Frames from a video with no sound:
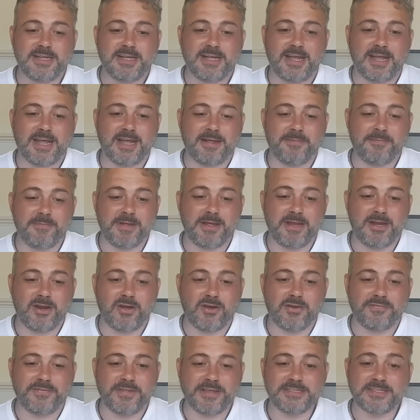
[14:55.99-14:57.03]
Um, a lot
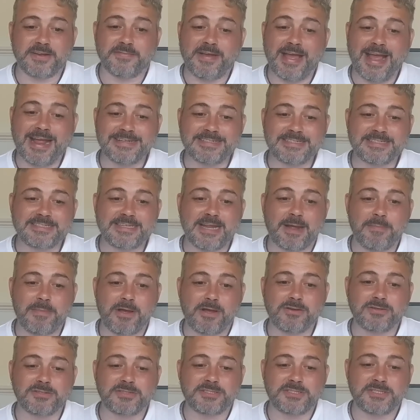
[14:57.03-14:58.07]
of these I've had some
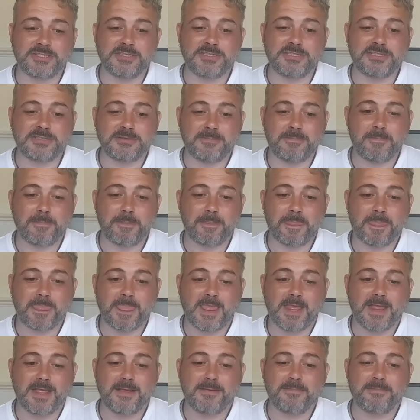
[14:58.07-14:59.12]
answered,
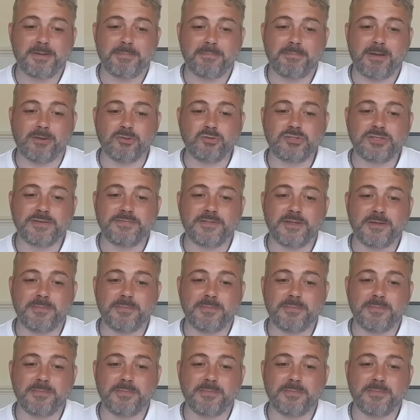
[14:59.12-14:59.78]
but most of